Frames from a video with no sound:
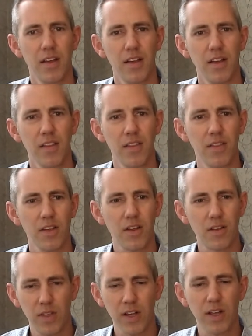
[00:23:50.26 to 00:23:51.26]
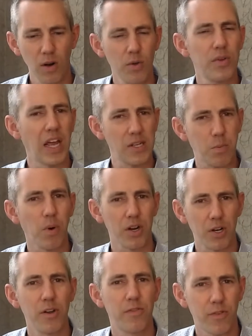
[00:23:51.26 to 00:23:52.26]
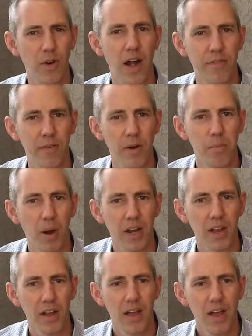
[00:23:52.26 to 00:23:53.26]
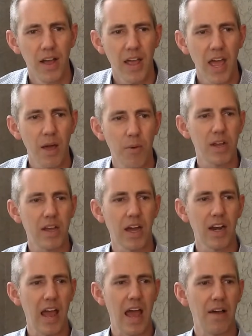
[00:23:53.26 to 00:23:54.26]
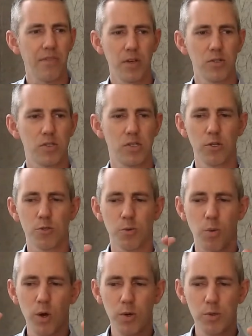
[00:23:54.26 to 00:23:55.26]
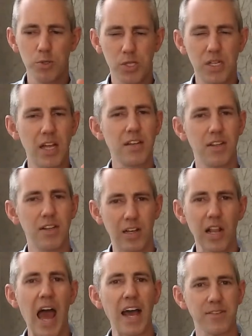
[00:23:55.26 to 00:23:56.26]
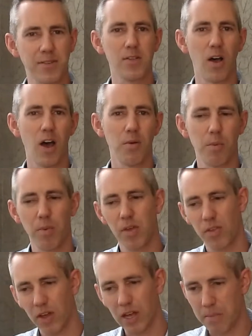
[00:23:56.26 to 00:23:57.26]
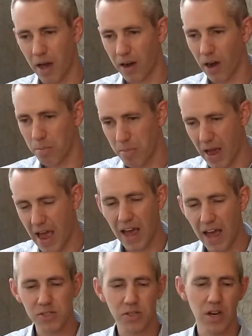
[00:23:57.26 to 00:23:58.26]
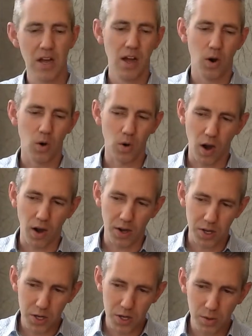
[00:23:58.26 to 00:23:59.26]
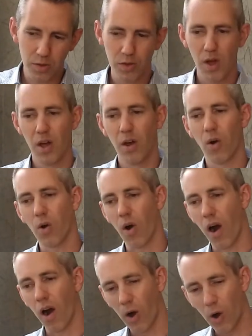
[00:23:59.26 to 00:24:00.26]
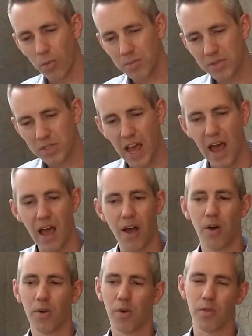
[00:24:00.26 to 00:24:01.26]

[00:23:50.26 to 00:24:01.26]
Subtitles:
The good old days weren't good for everybody. And we kind of have those rose-tinted glasses on when we think about our past or our youth or our hometown or the